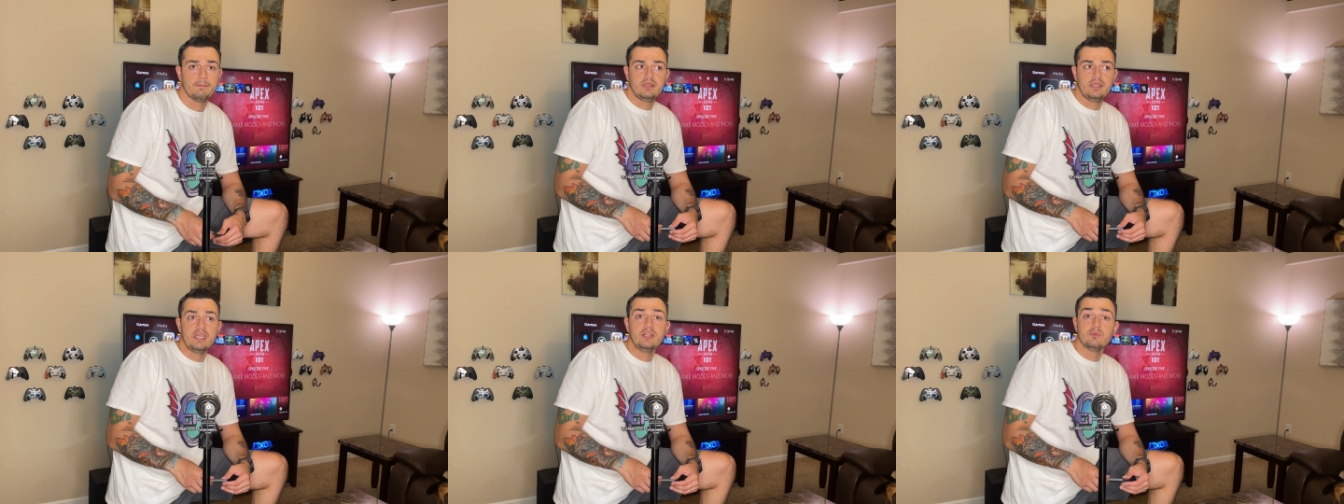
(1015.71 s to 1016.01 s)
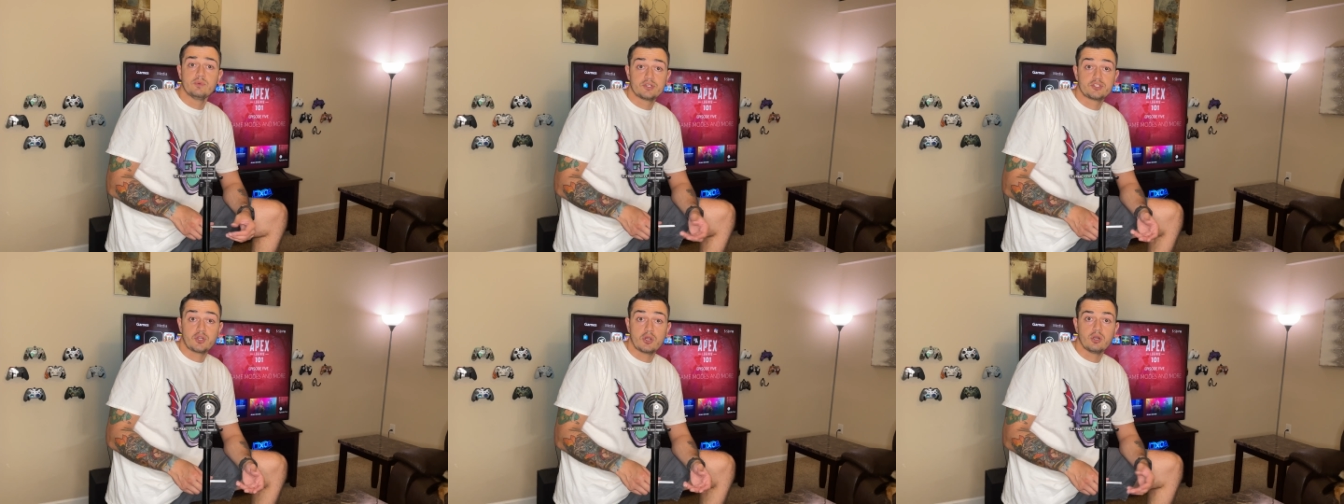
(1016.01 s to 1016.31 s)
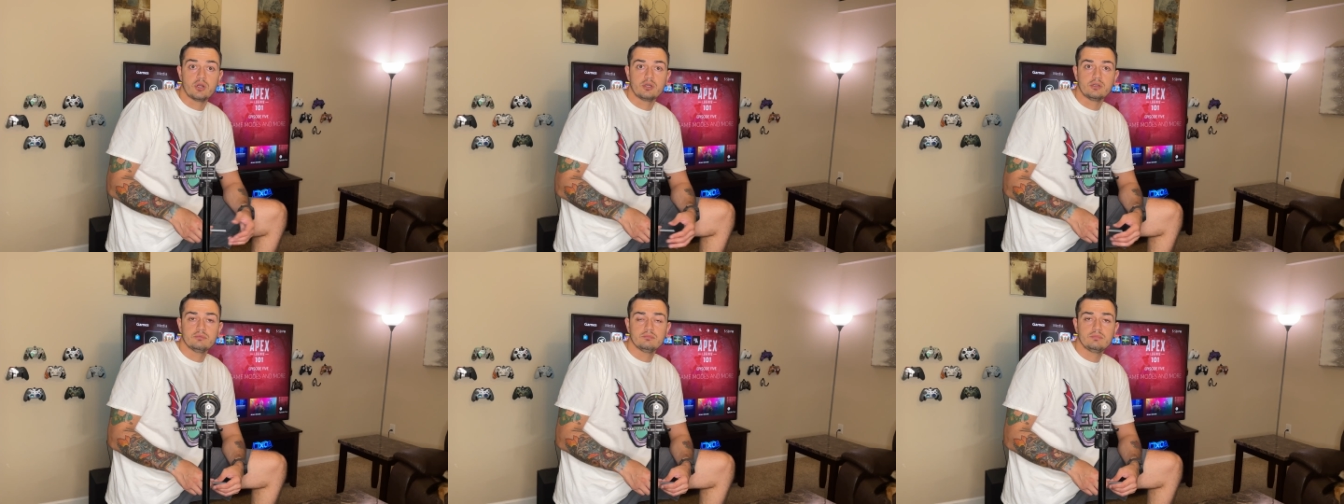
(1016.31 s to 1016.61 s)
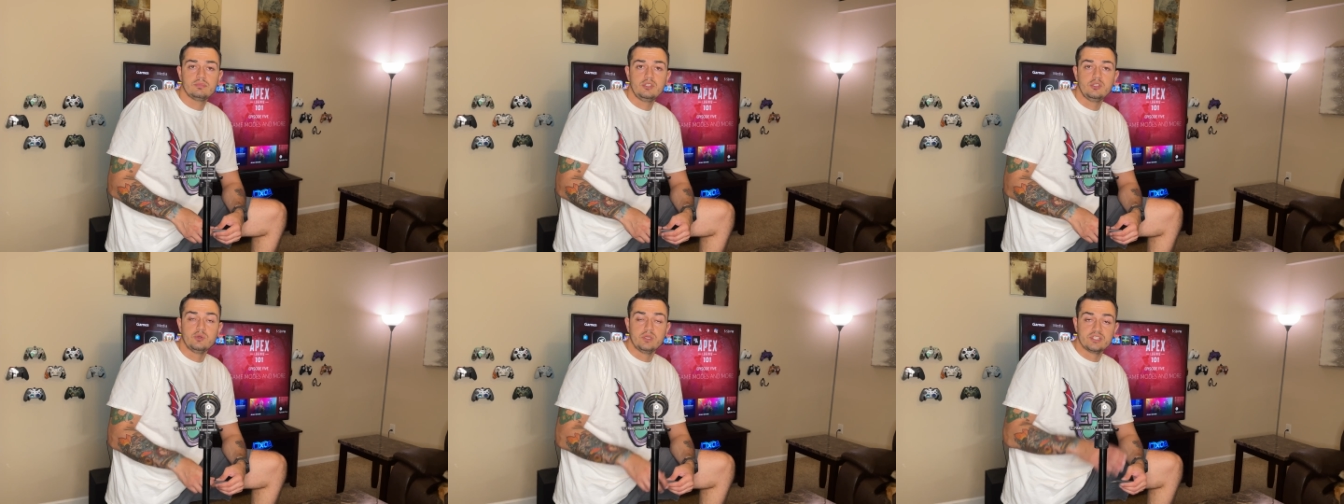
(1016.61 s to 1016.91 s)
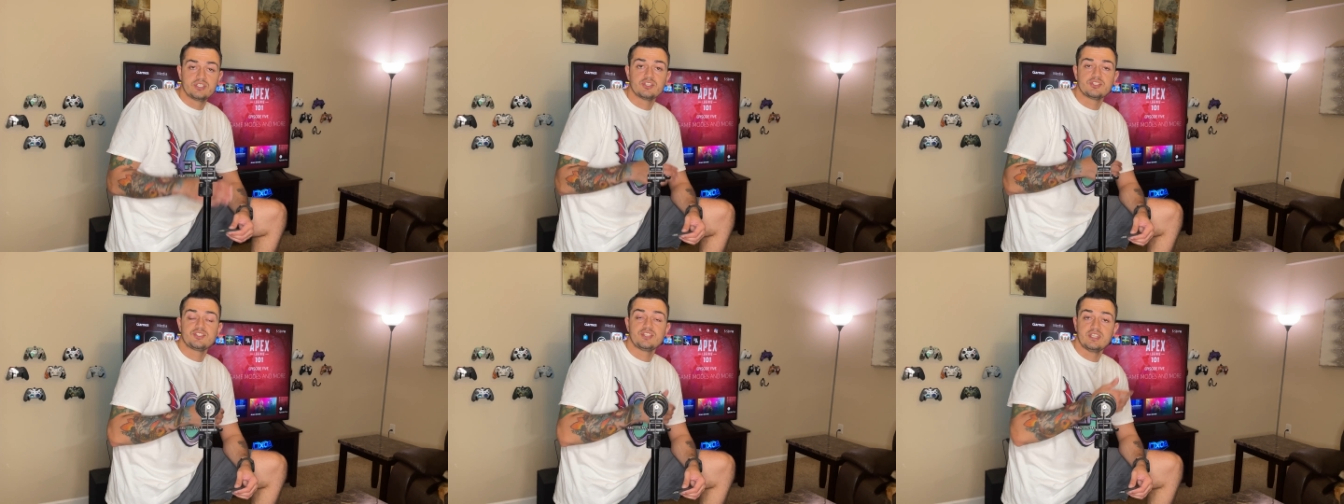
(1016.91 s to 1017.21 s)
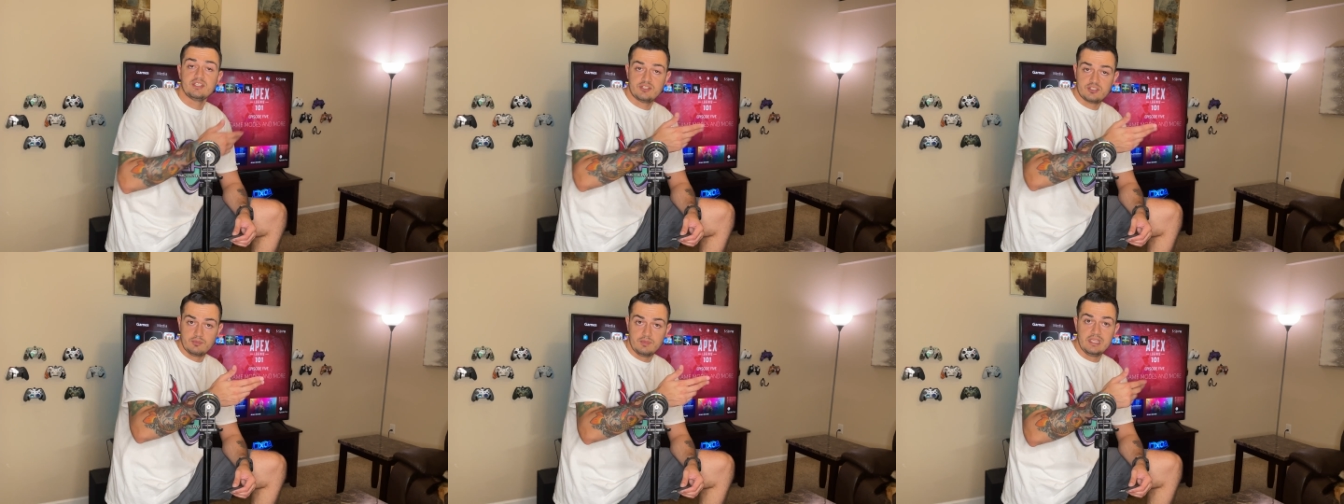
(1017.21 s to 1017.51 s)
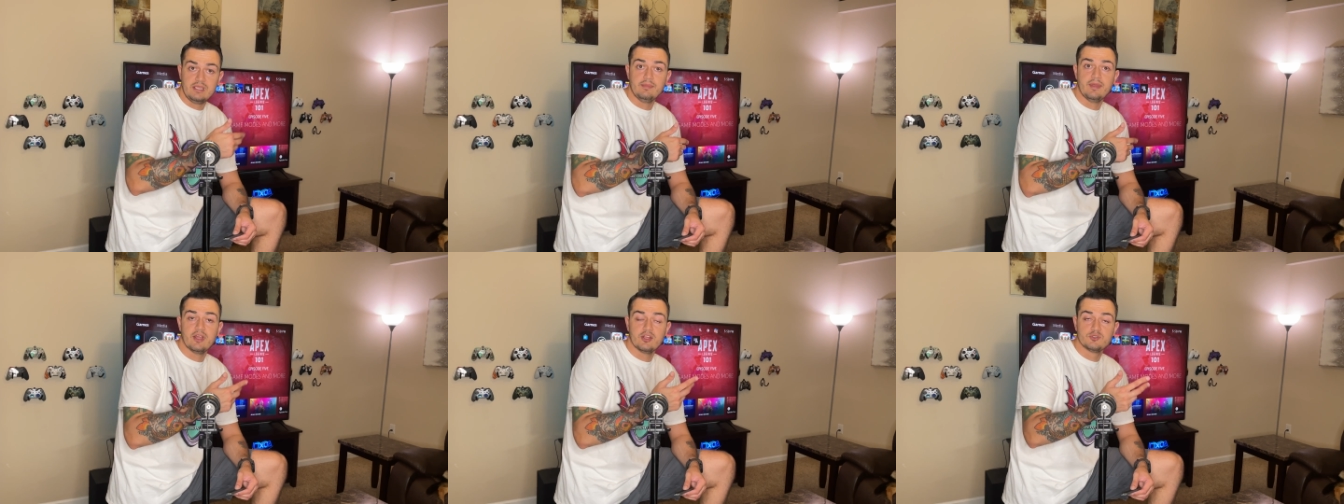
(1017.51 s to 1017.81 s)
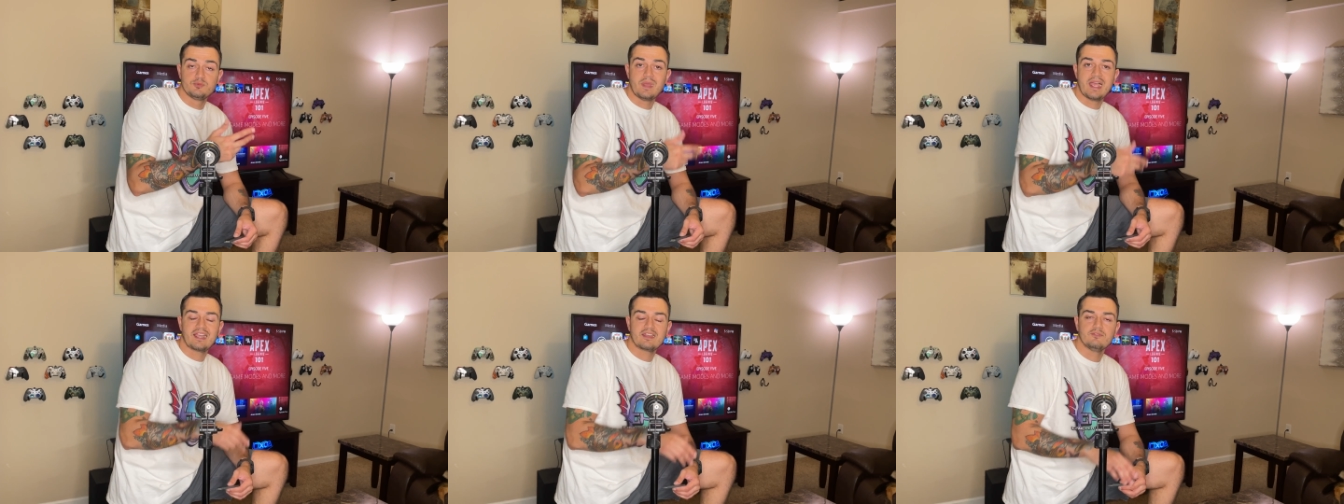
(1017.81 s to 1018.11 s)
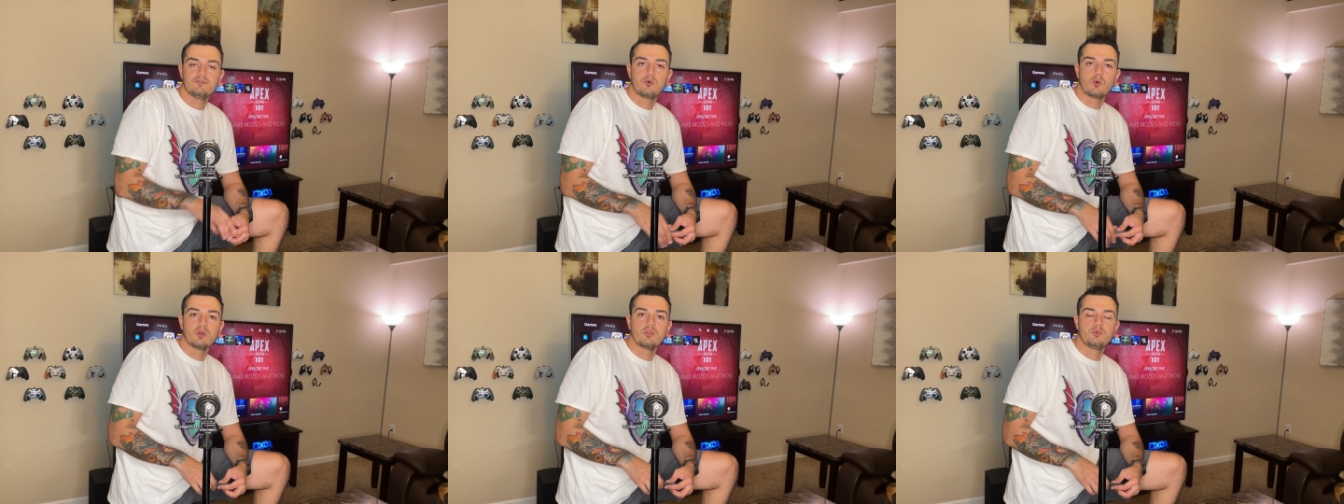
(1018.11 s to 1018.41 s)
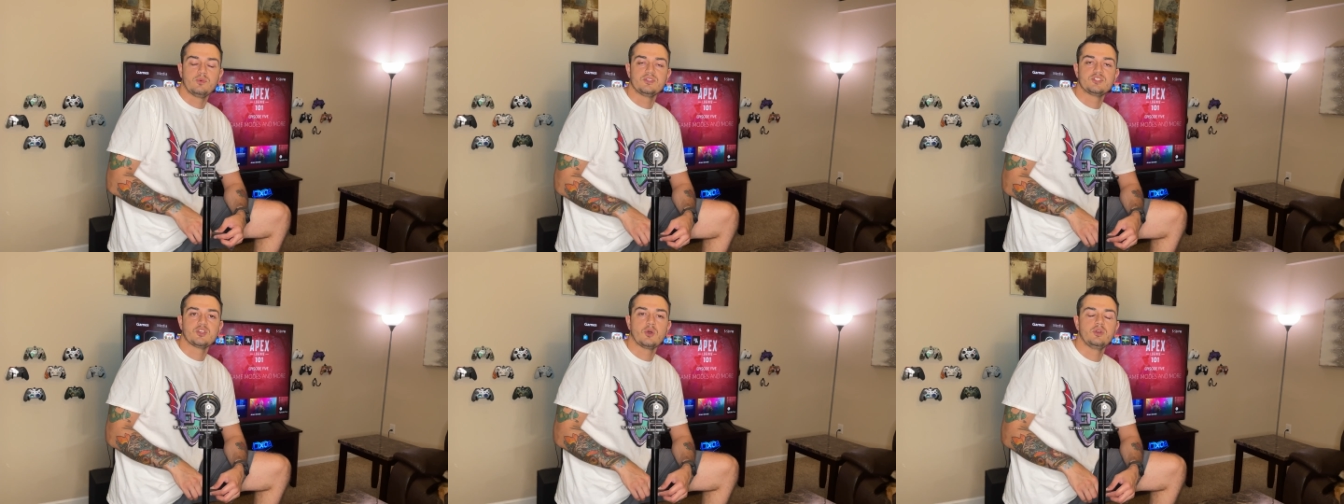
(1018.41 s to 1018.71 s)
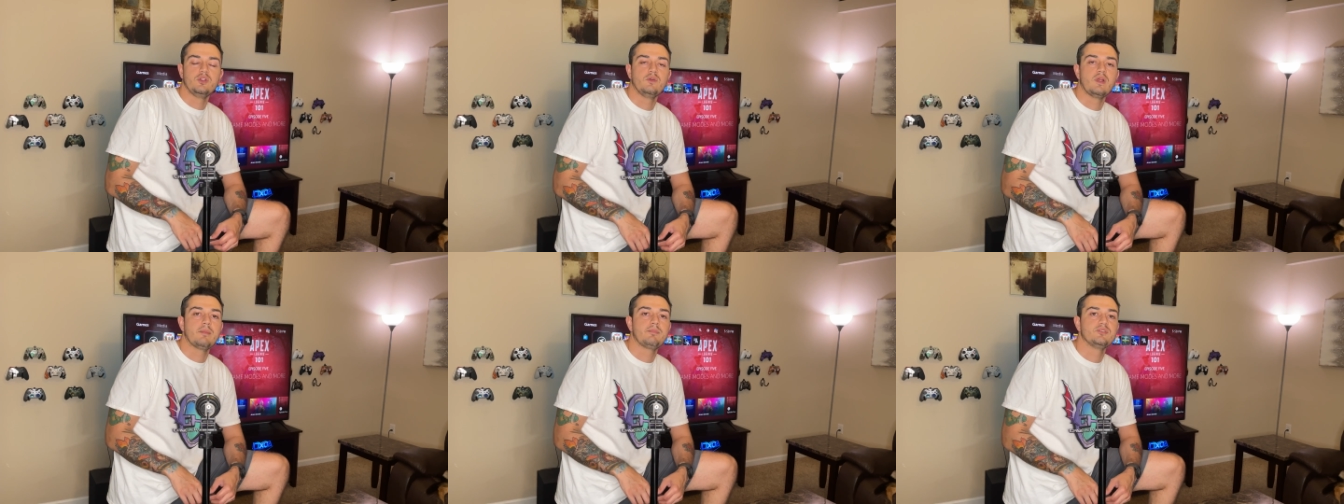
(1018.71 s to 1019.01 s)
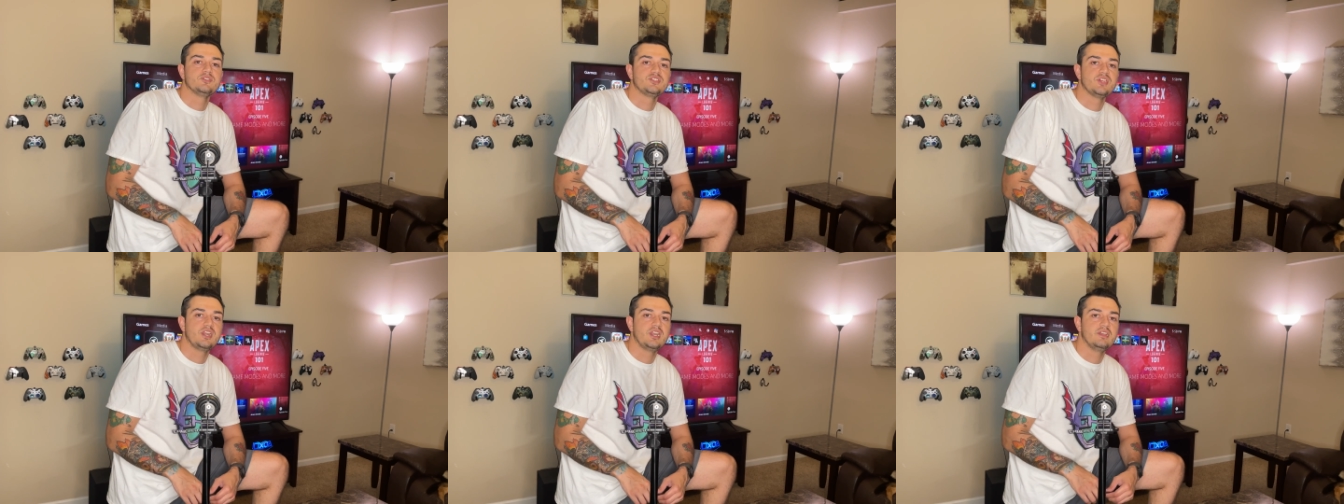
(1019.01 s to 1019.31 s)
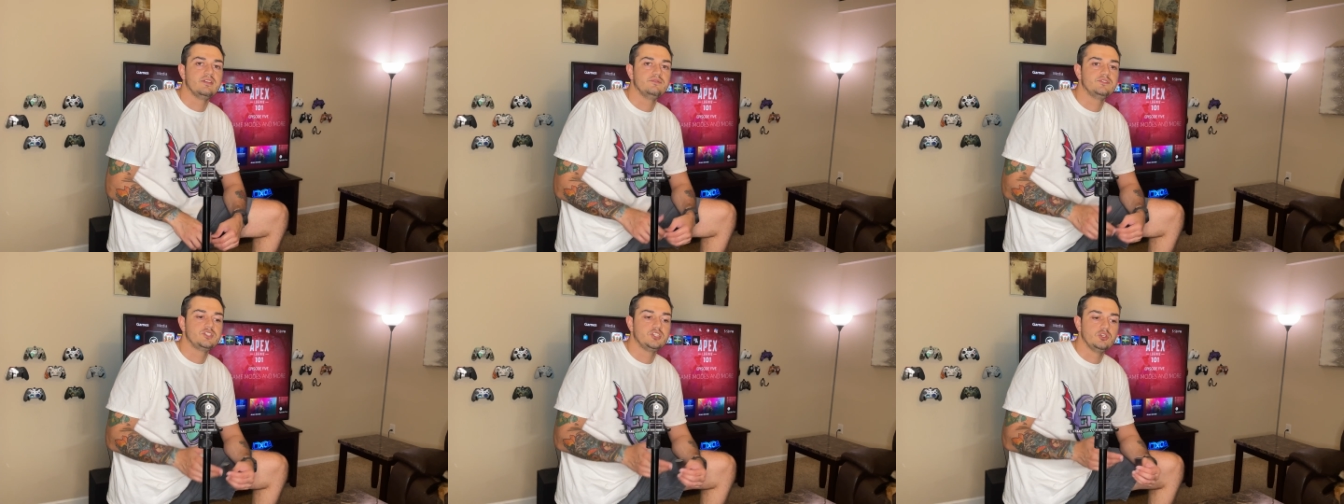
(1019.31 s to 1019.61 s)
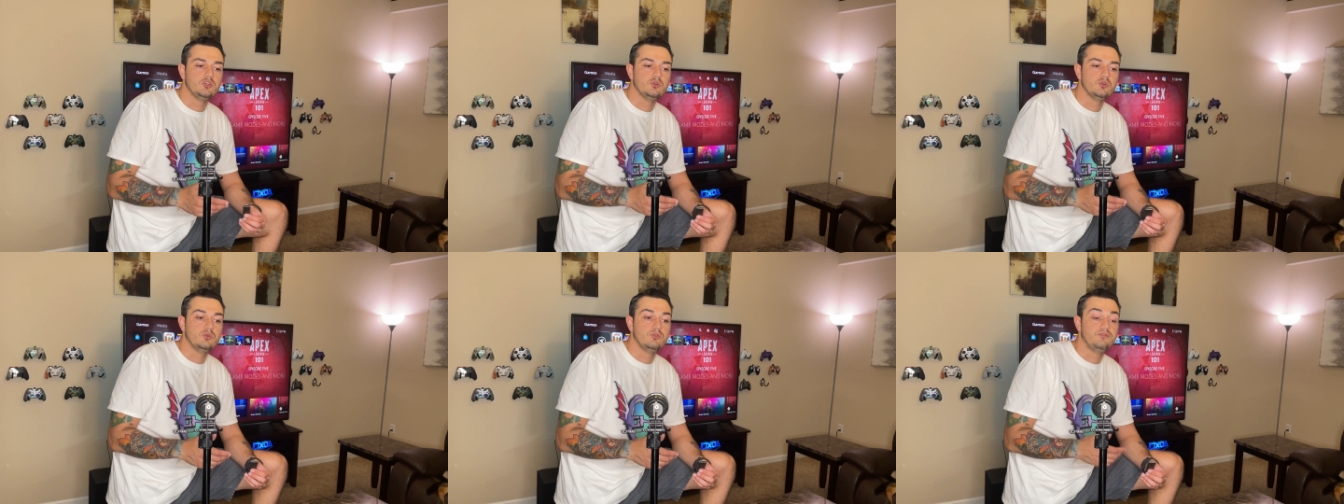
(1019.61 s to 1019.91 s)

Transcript: In return, you get to send some emails back and forth with Sony representatives to